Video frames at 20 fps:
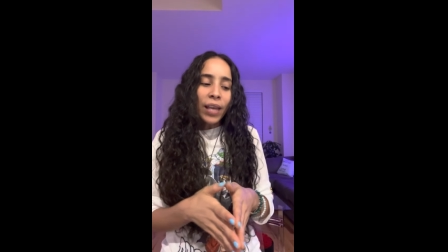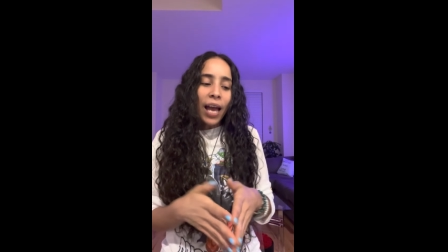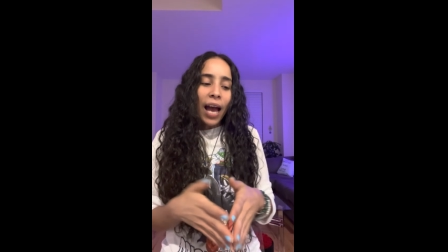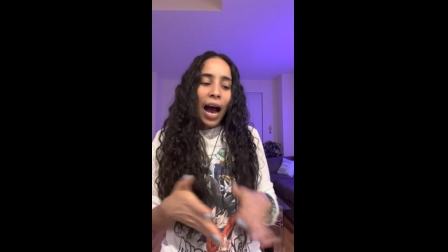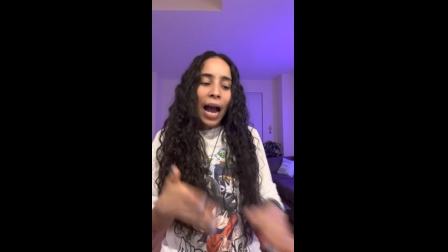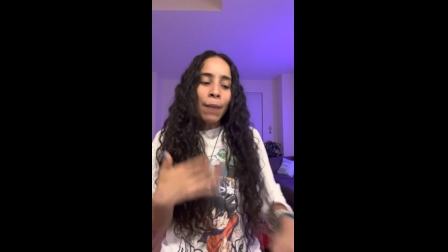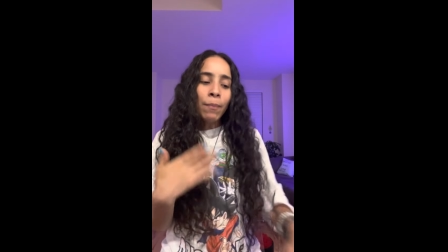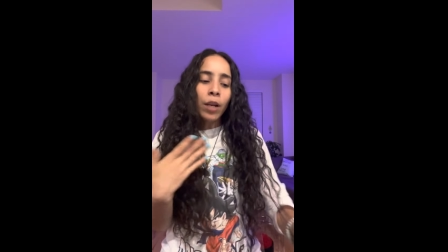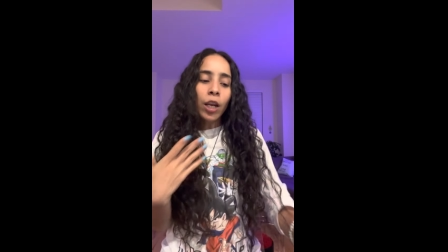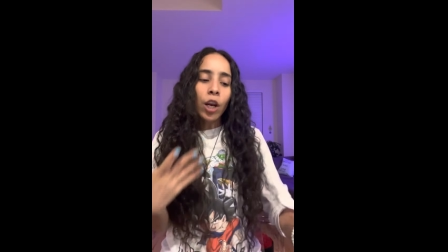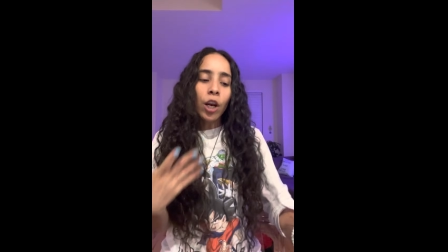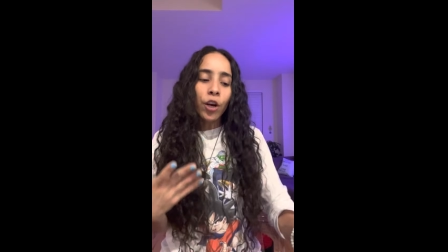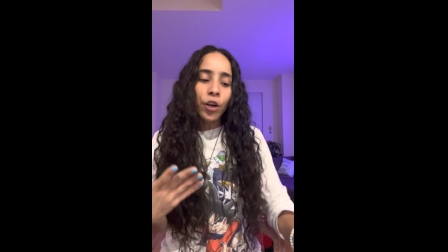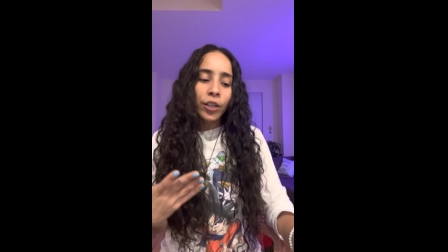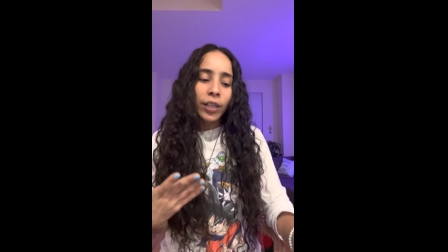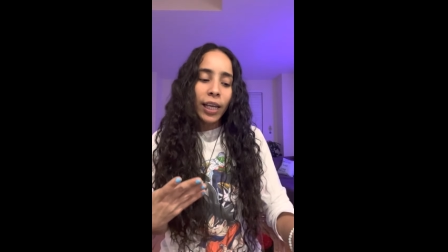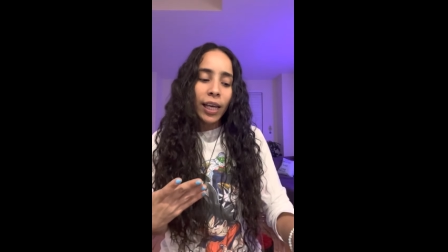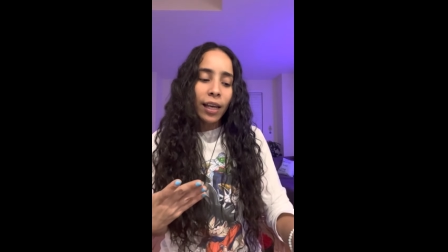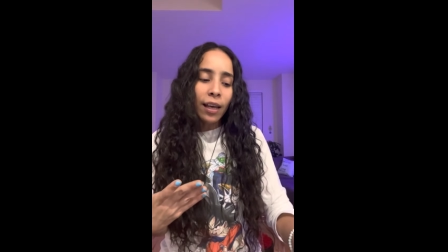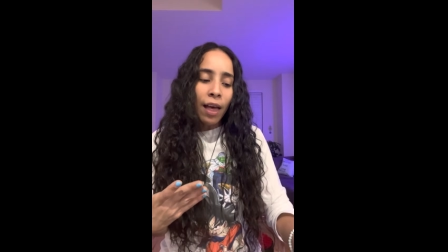I'm
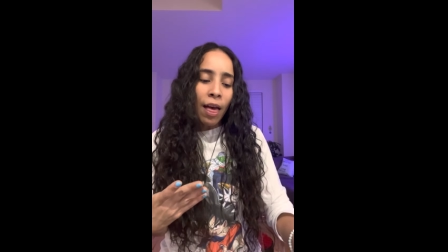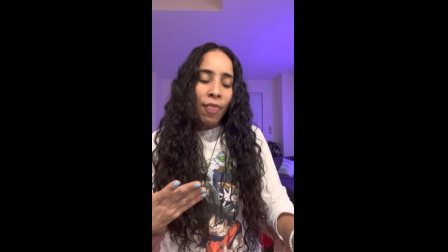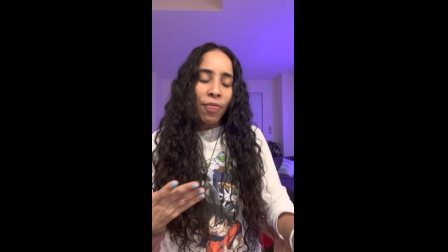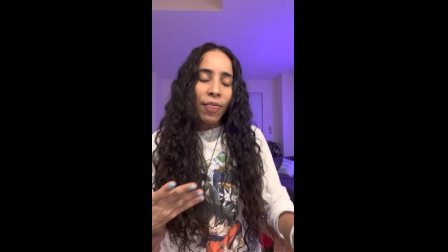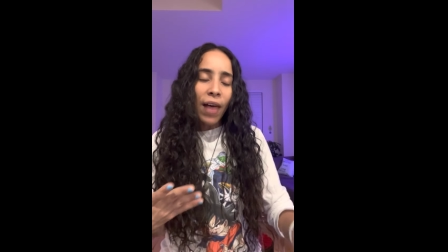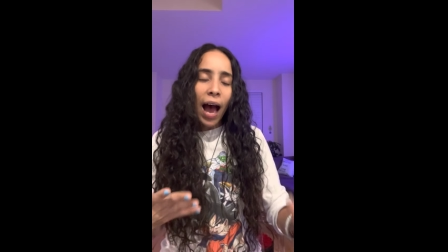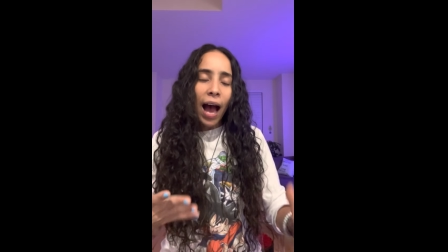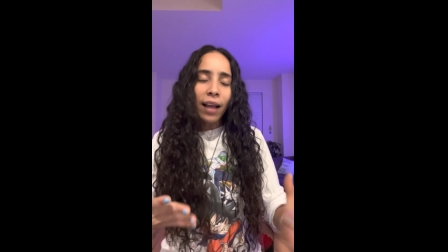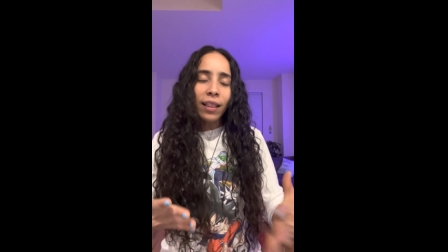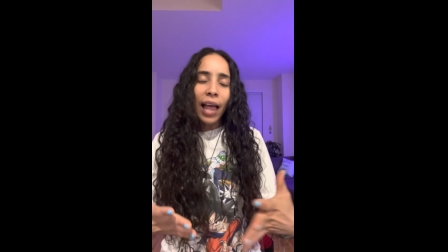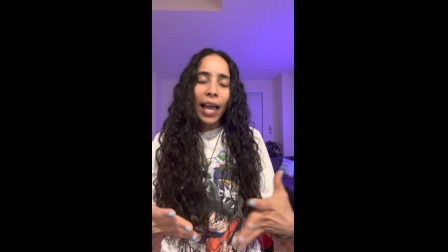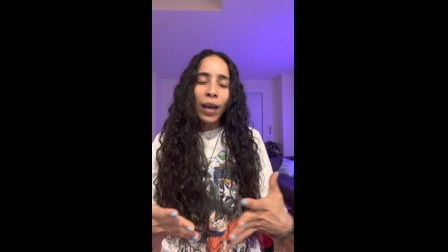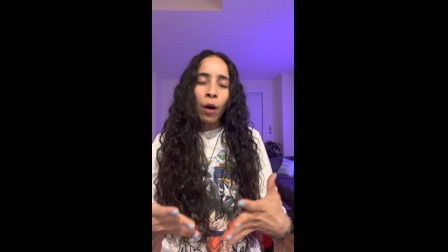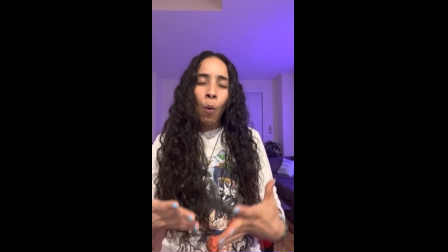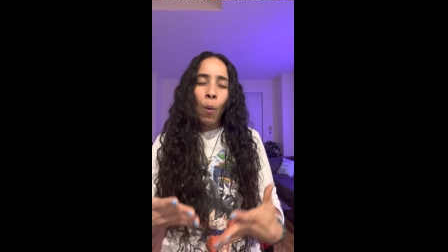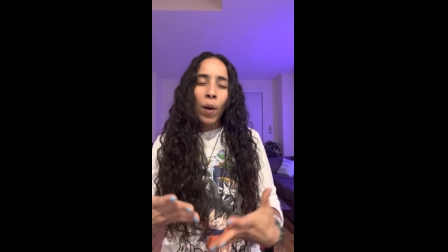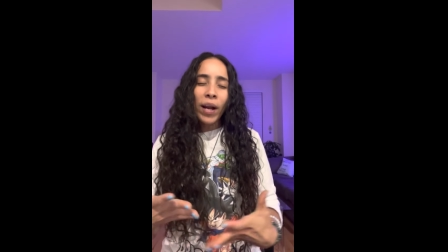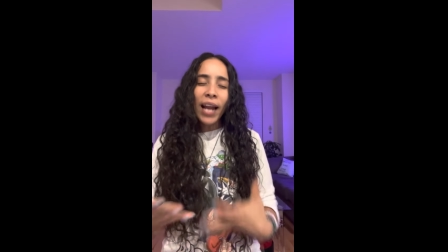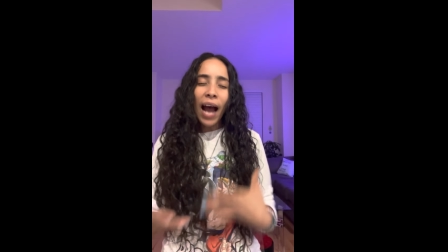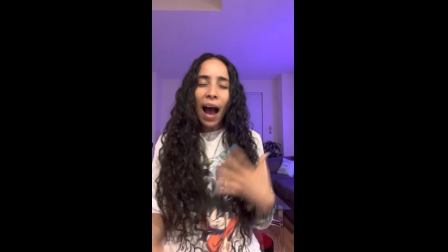learning that, like,
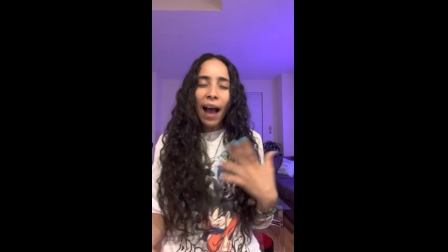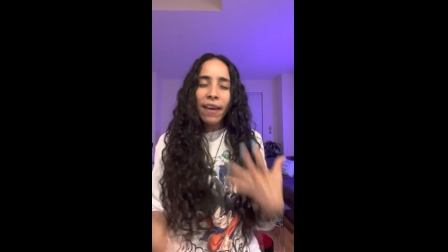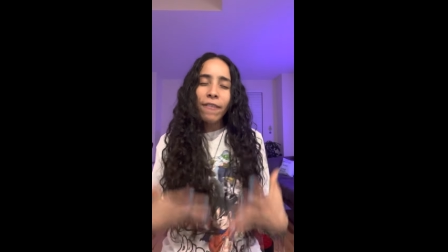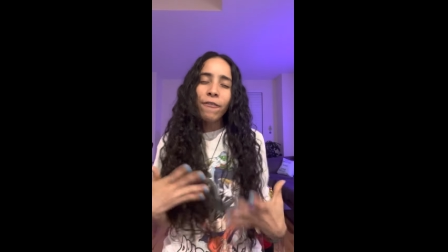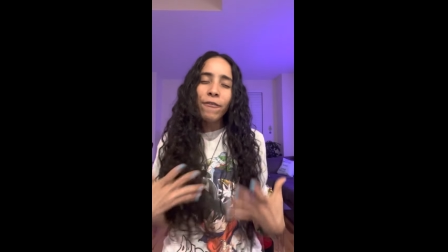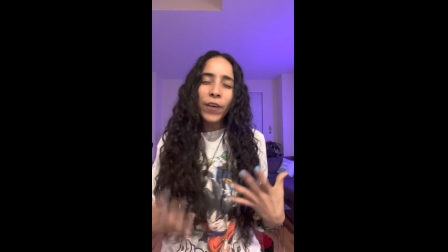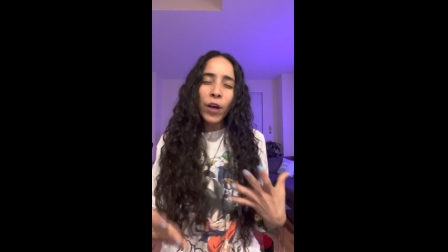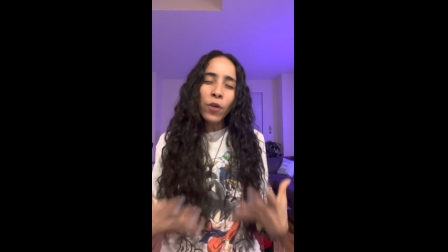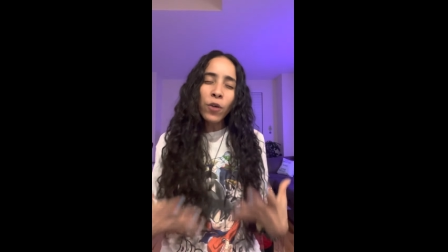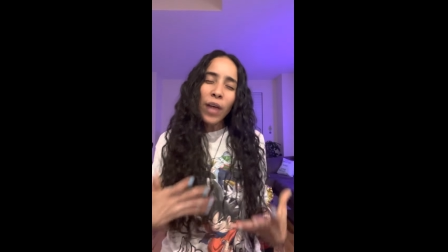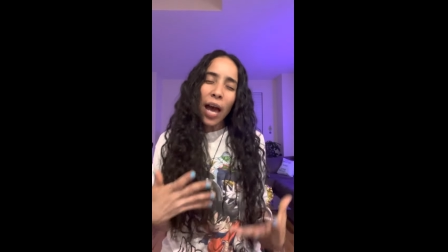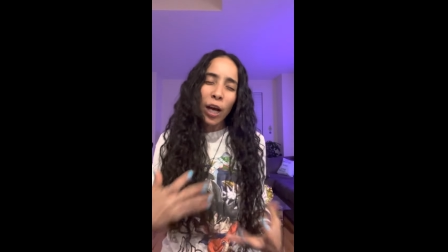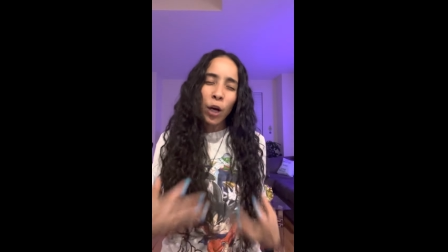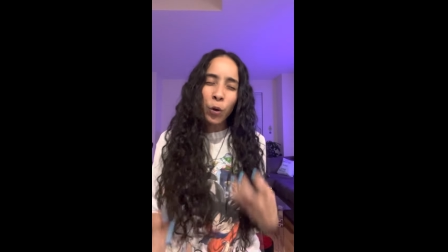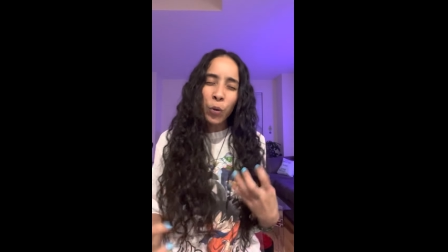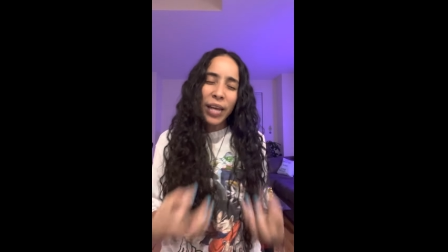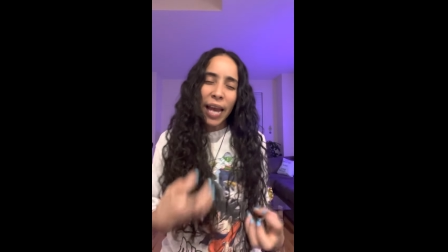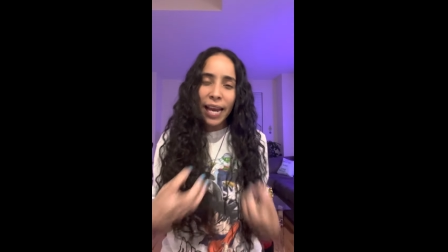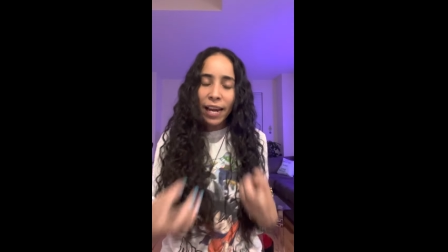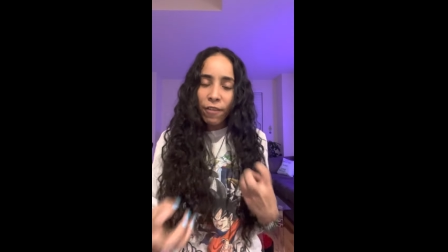when I feel that
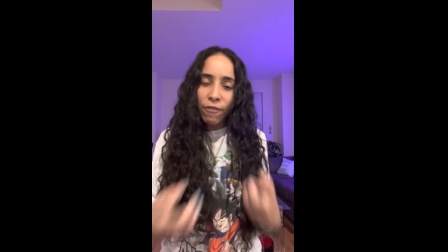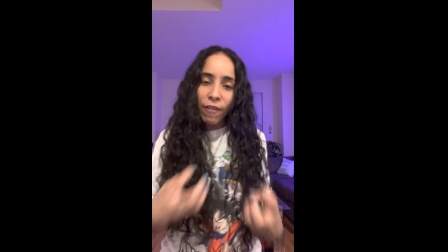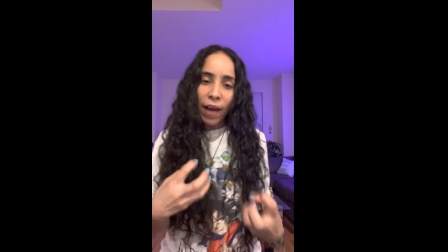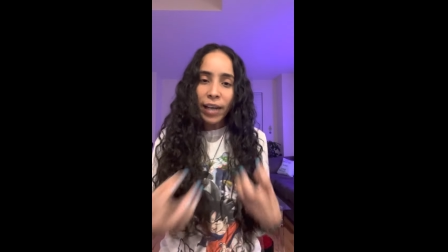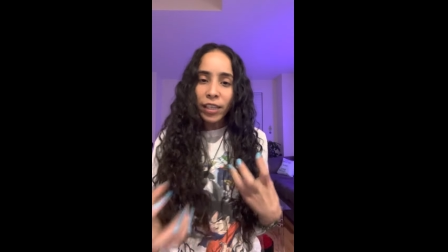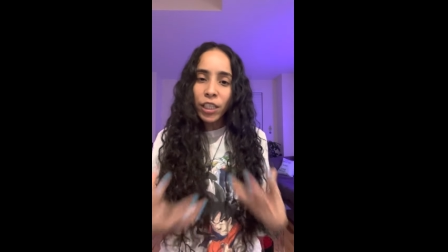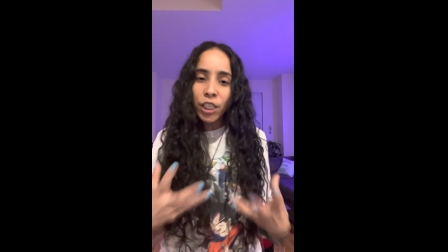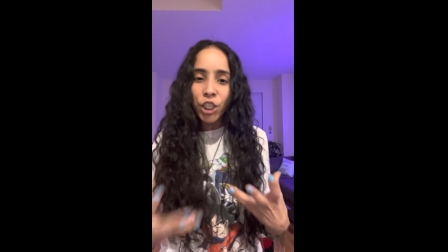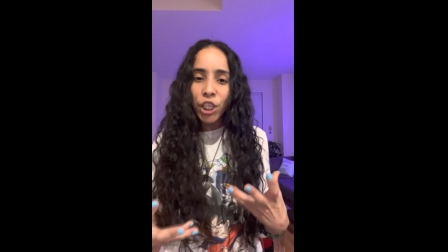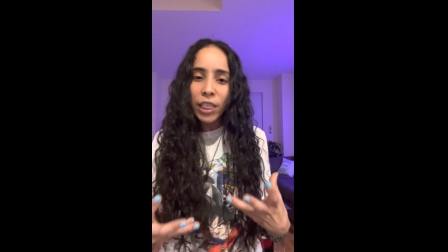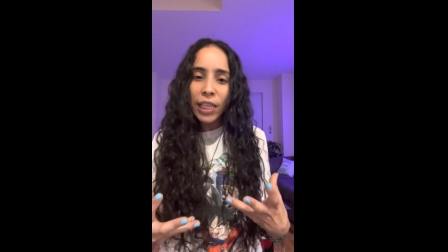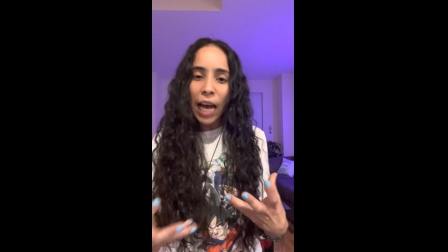creative energy,